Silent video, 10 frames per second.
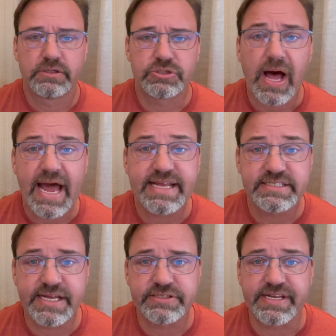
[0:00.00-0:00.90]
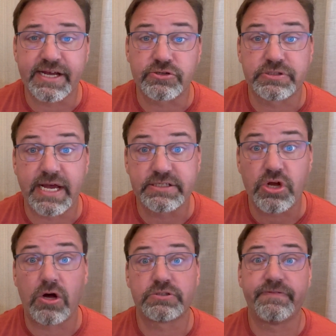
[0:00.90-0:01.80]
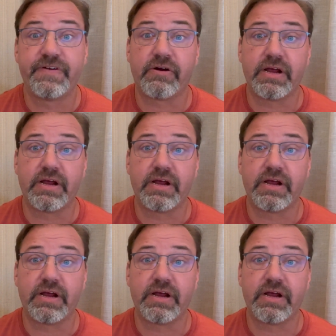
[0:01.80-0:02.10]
So high intensity exercise is also very